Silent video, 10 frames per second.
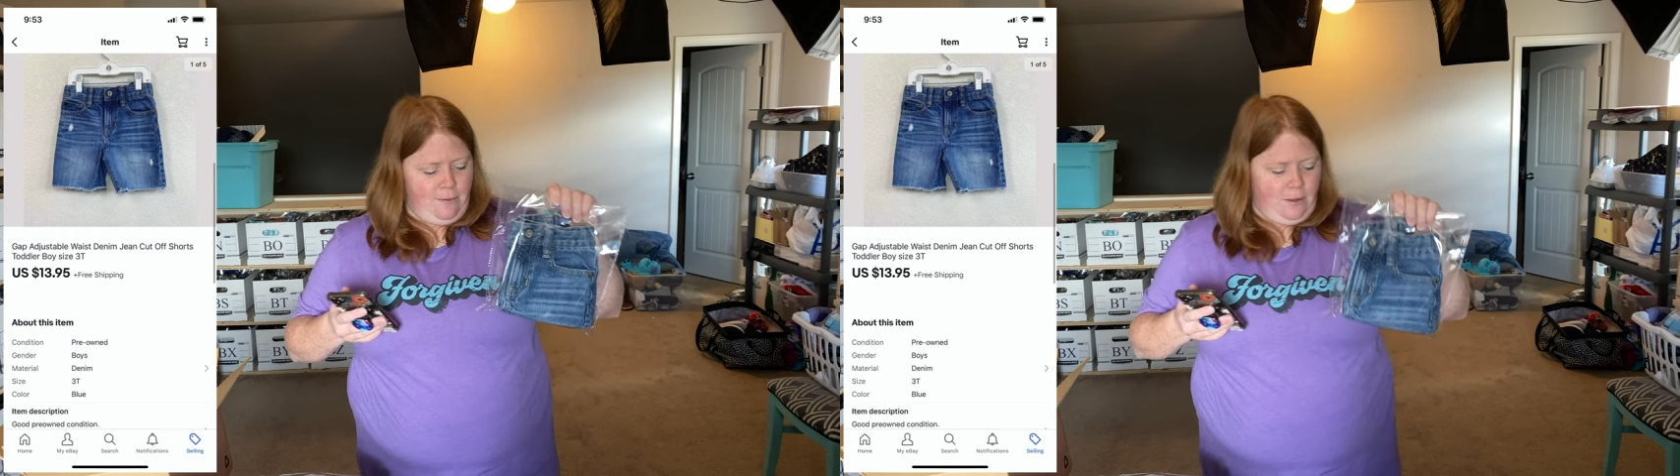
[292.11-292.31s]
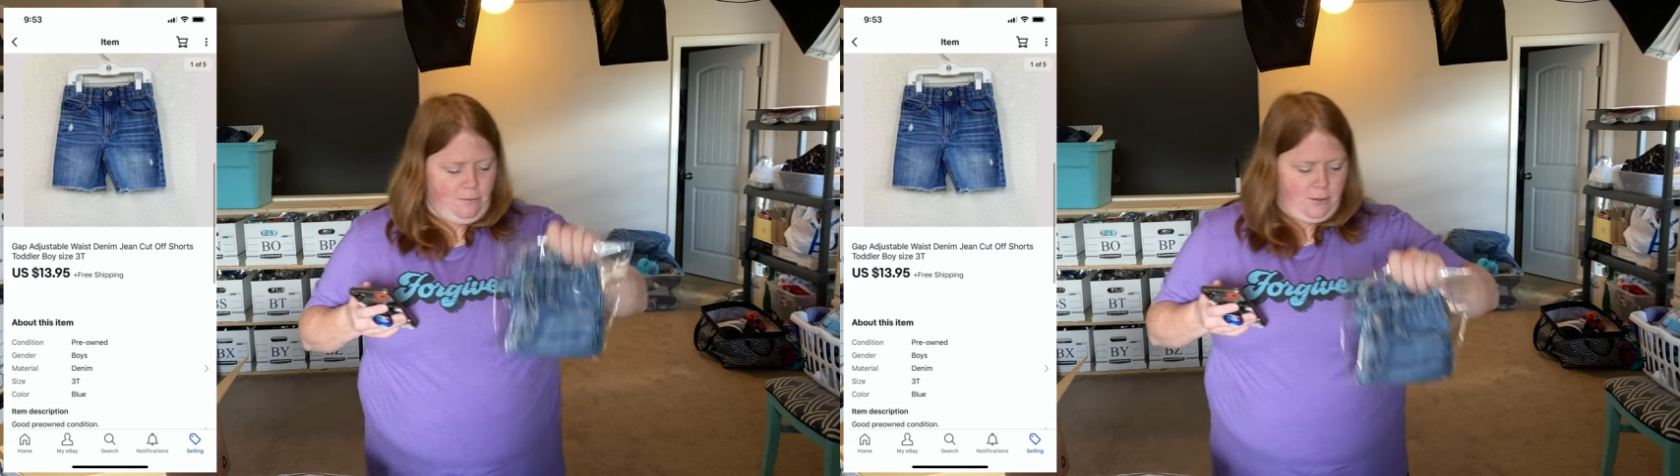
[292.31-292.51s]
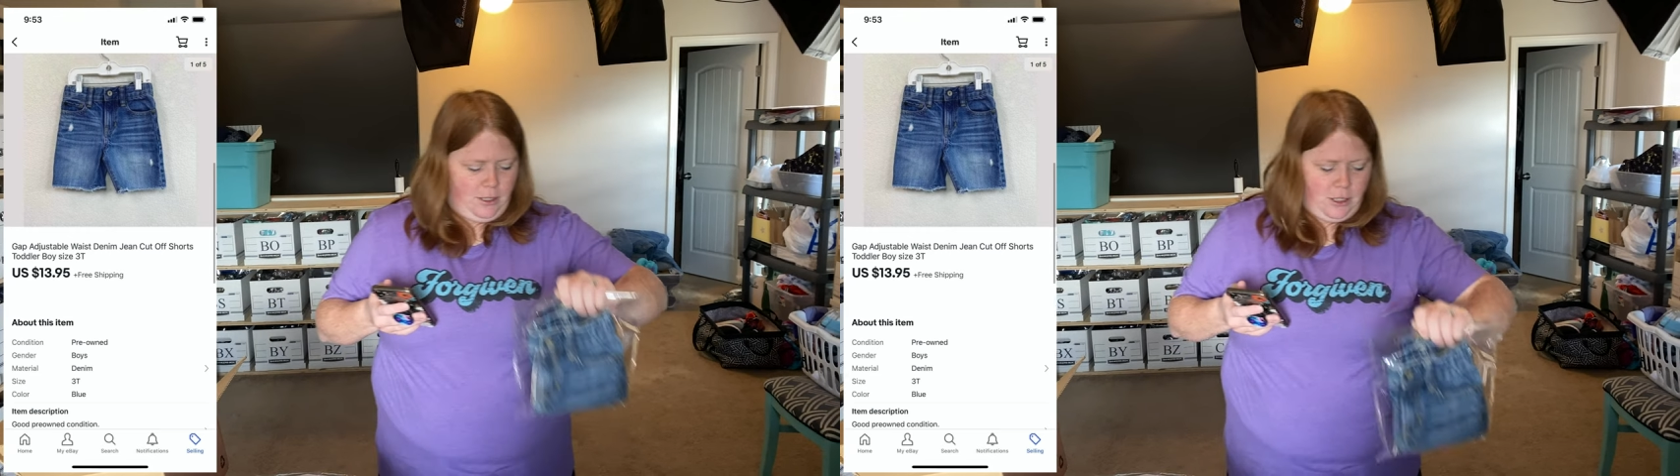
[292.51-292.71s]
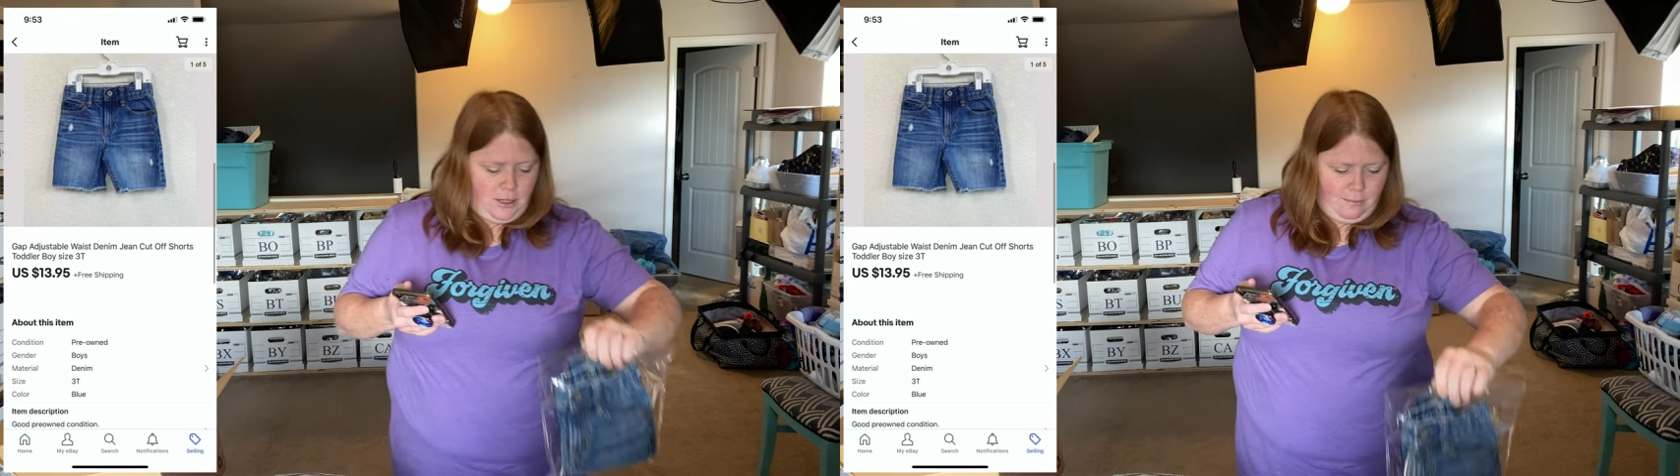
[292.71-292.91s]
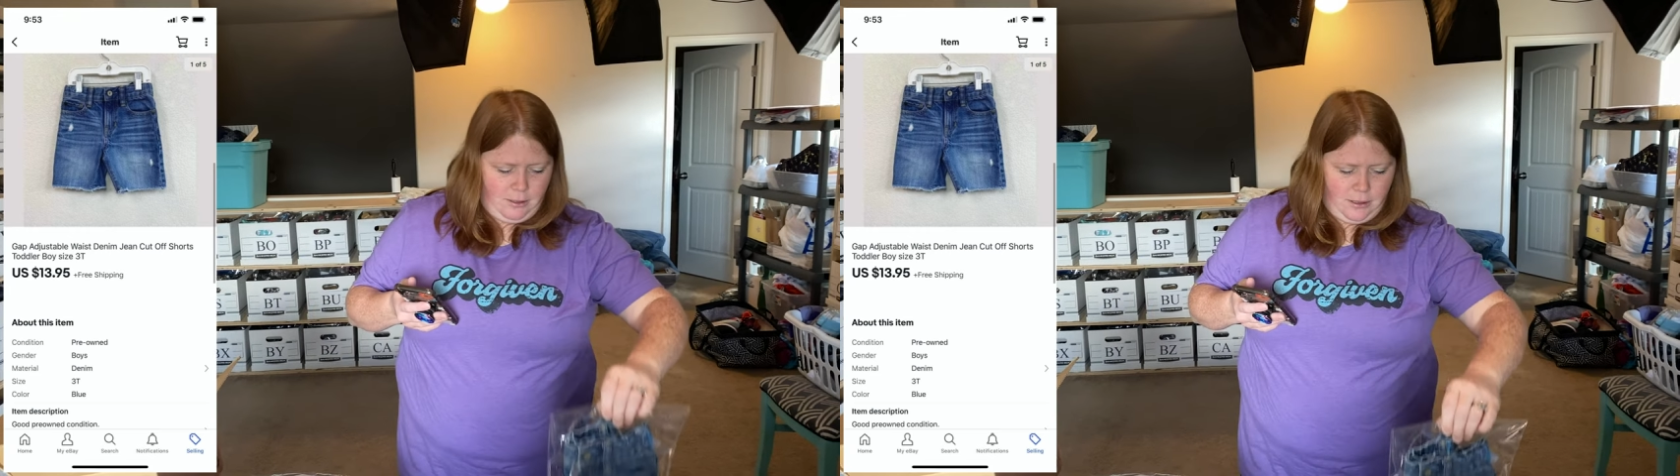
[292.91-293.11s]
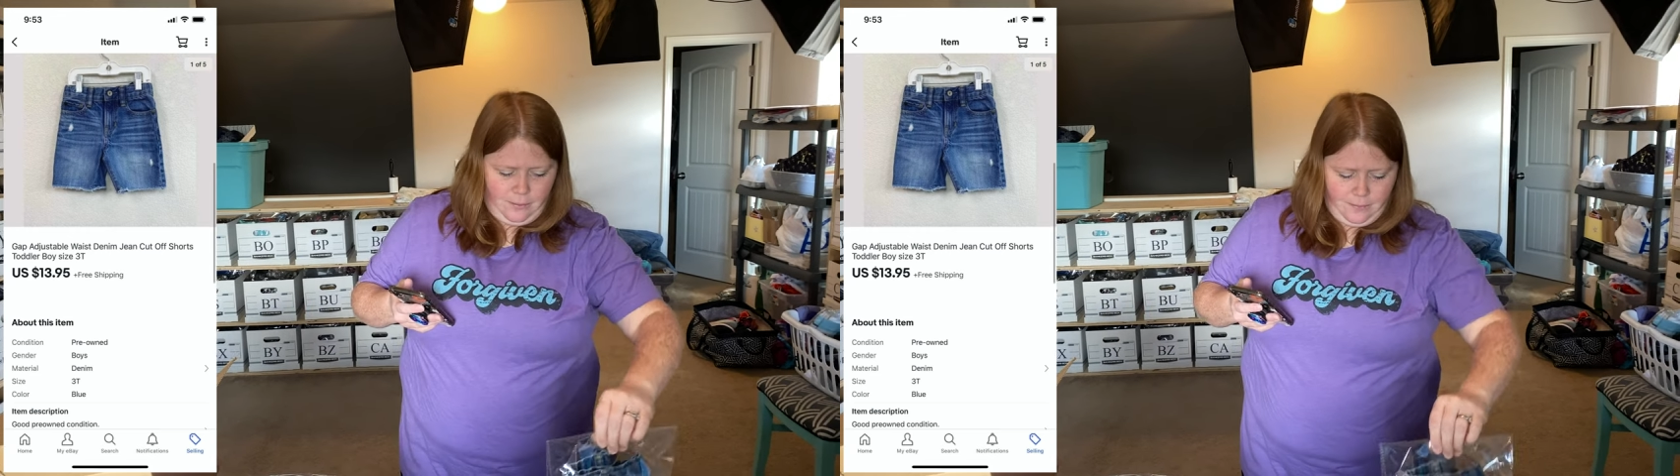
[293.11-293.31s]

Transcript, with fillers: with free ship. So